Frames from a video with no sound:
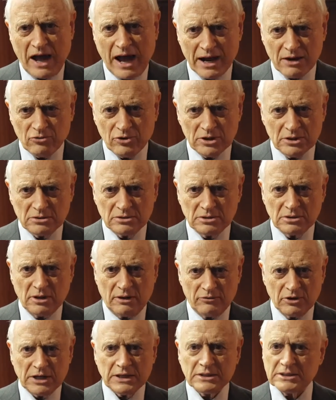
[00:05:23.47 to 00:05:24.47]
IRA,
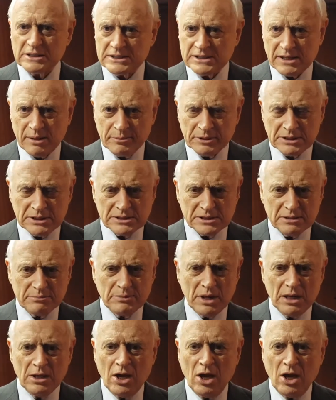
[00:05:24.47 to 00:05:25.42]
of an anti-Semitism,